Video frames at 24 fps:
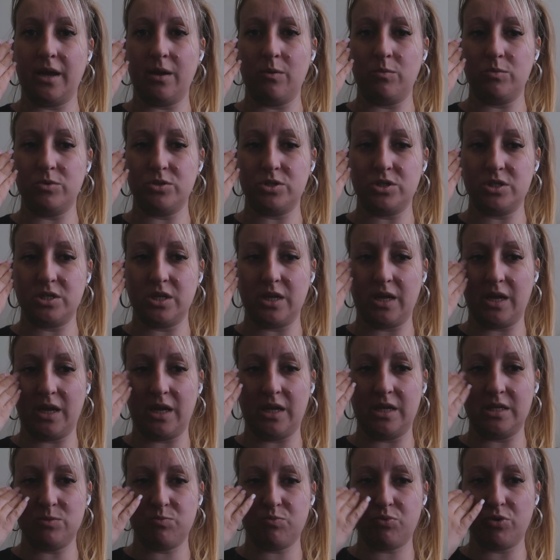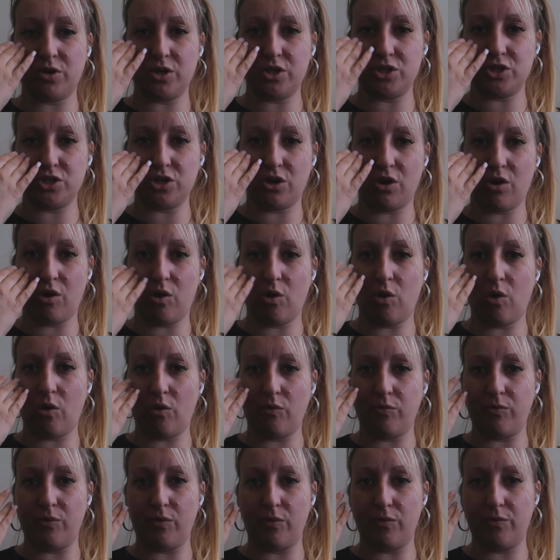it was to ease pressure
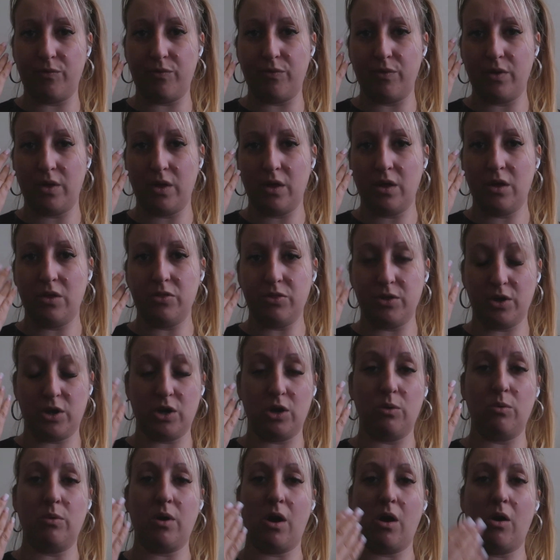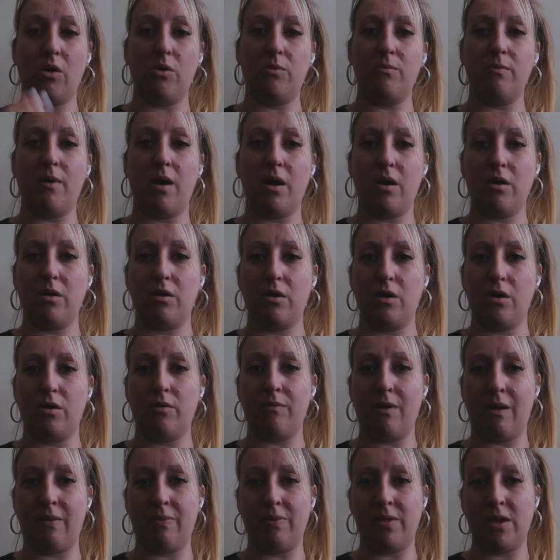off of the glaucoma
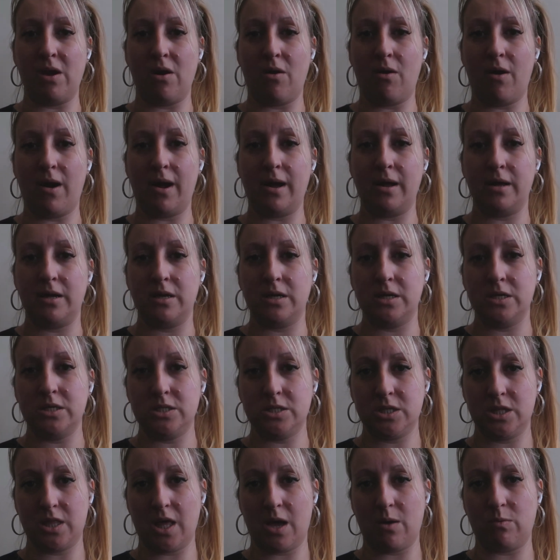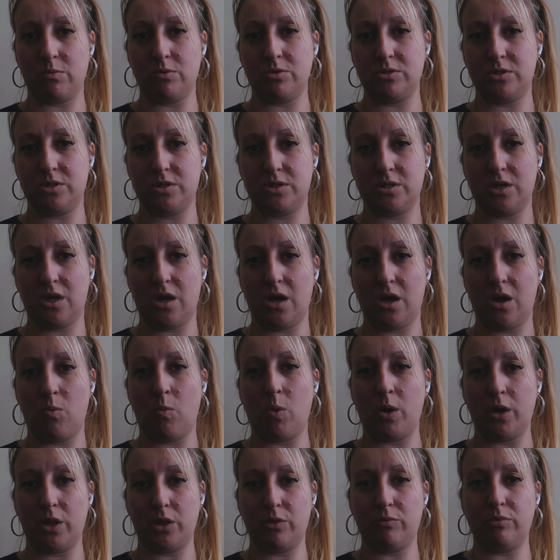around the eye. So that was
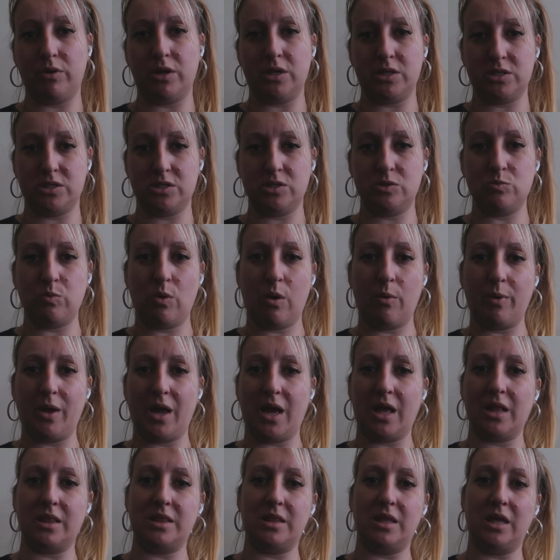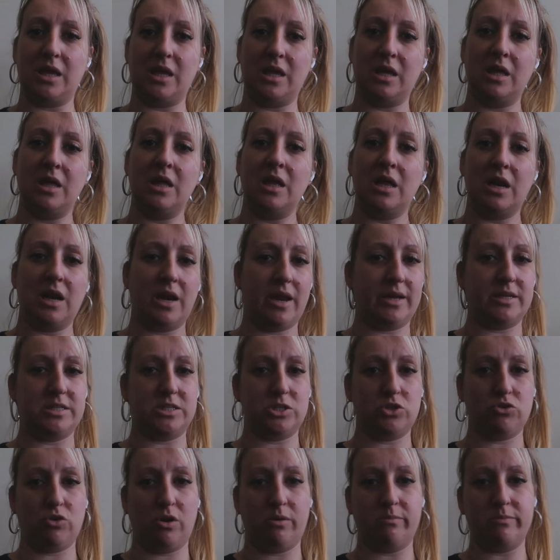one of the reasons why we had the
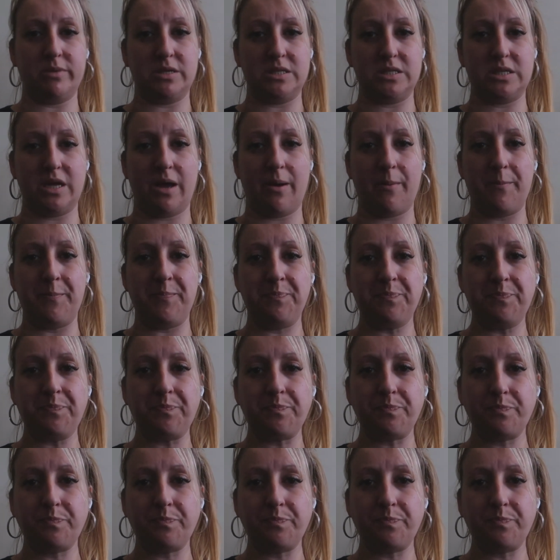laser treatment done.